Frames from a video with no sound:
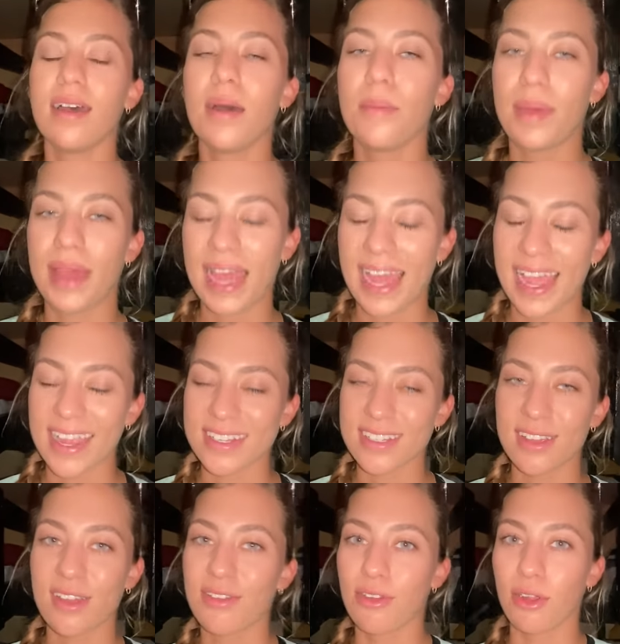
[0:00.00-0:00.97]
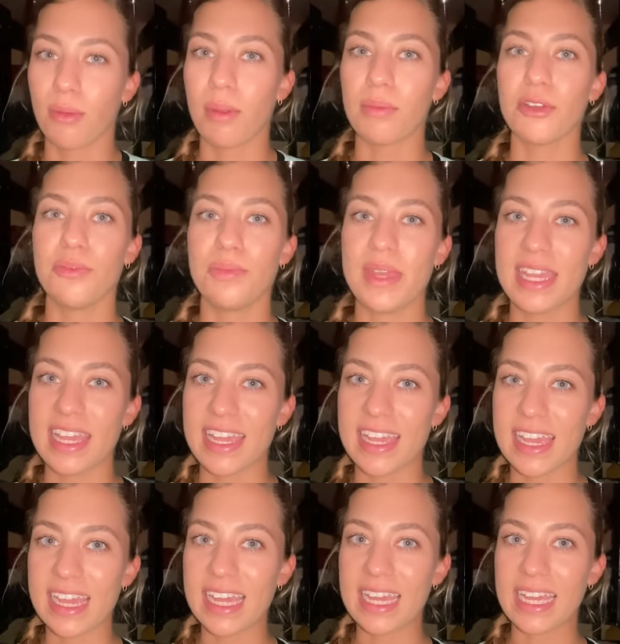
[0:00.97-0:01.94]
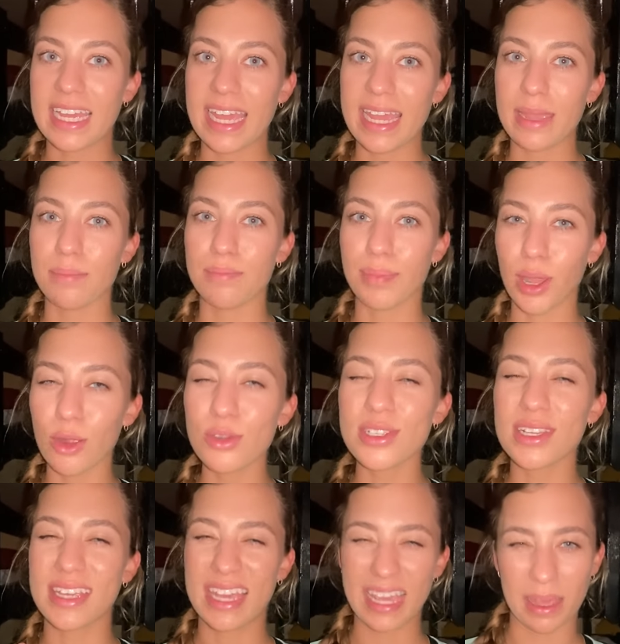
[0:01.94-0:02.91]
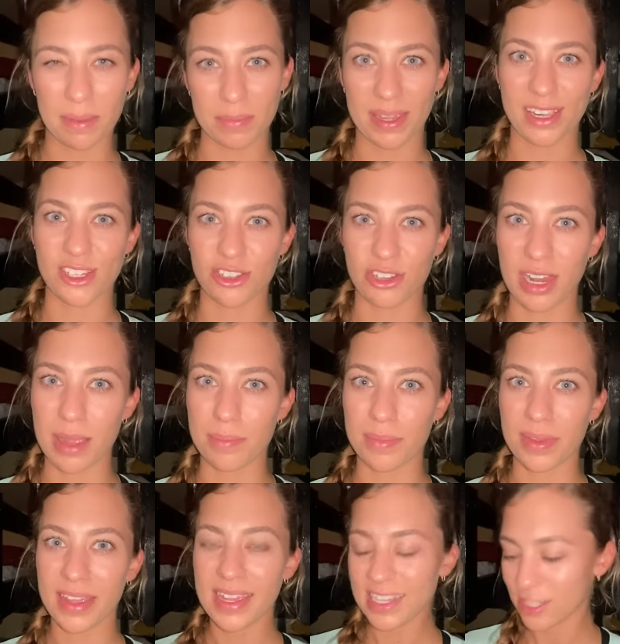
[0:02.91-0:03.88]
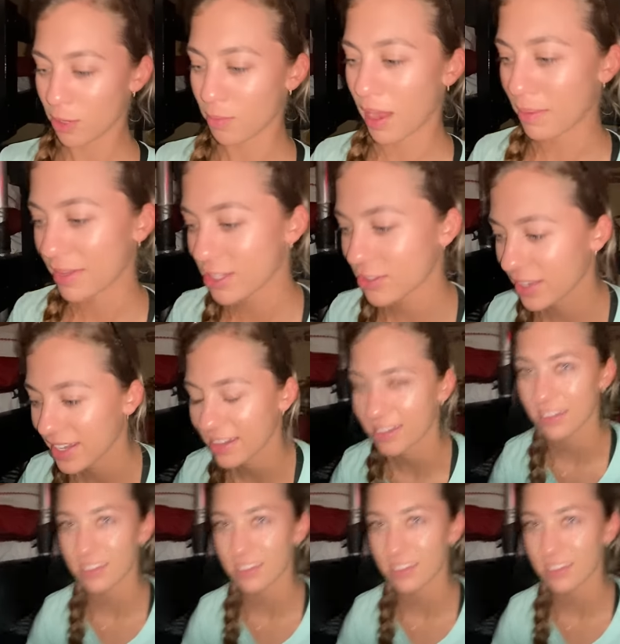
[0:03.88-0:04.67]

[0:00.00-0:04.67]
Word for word: packed for what would be a boat camping trip. So my bed's right here.